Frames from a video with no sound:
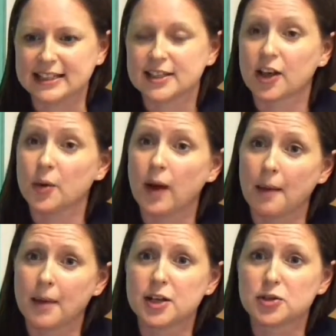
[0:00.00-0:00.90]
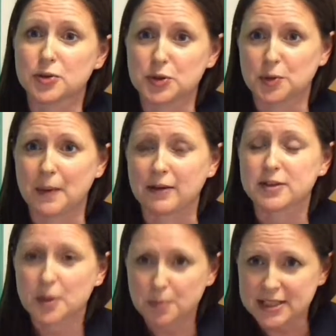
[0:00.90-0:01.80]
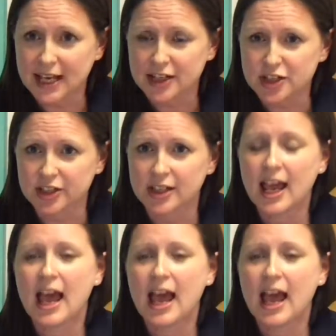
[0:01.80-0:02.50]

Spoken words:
So I'm going to talk to you about sun protection